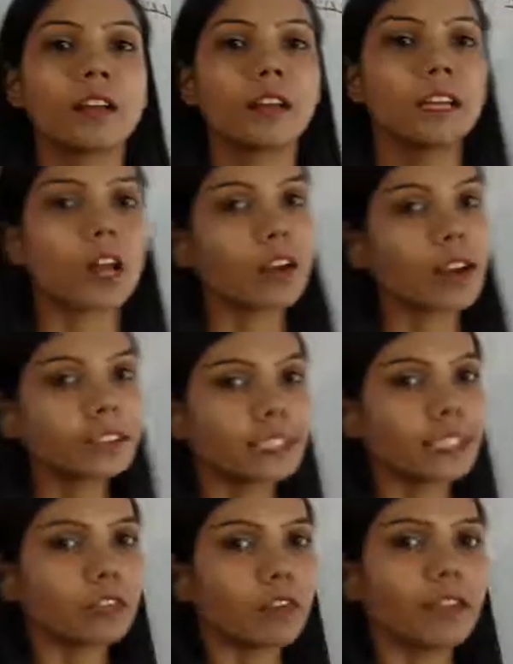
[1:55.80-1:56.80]
Now let's
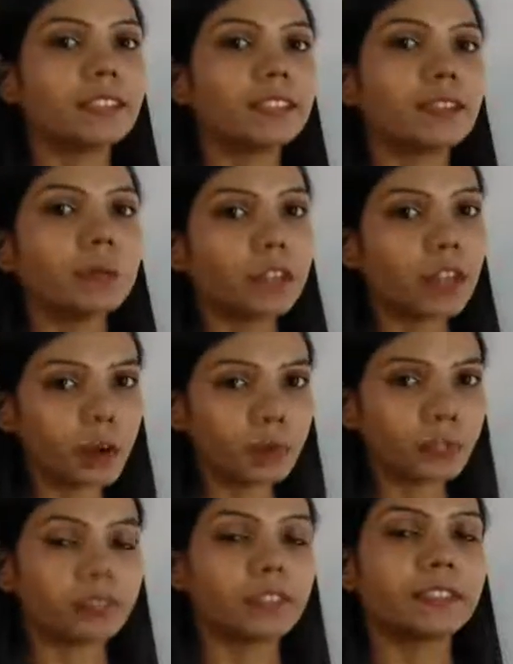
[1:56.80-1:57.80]
define some terms
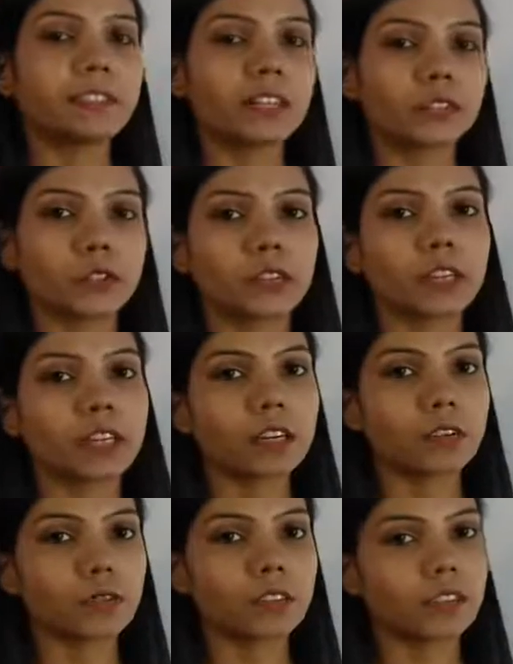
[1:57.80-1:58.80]
which is
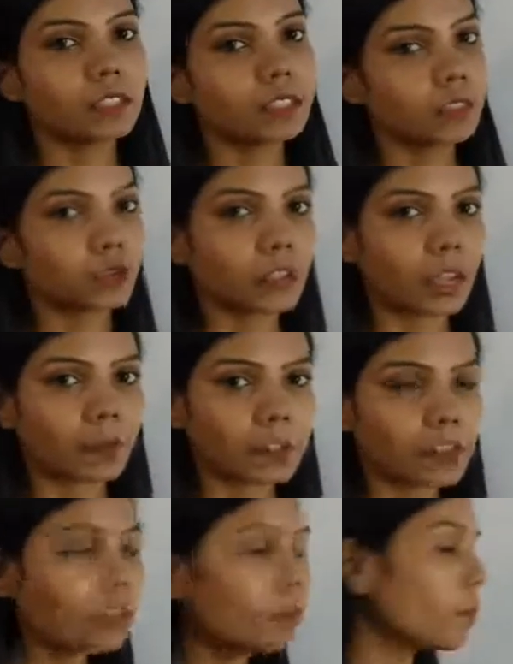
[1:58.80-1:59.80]
associated with these two types
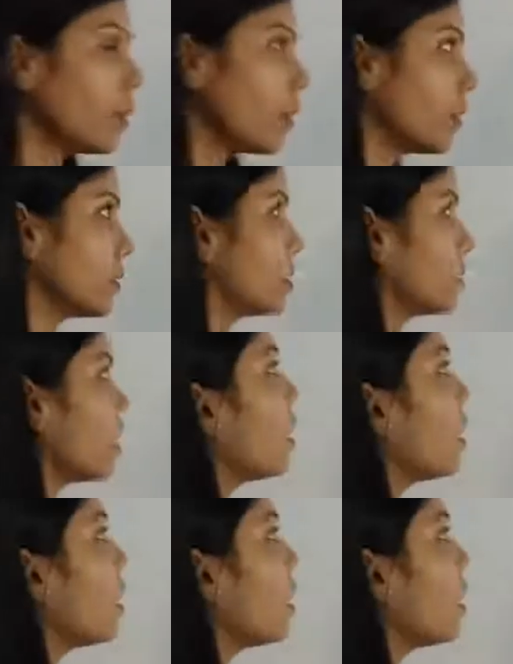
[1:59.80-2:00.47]
of mirrors.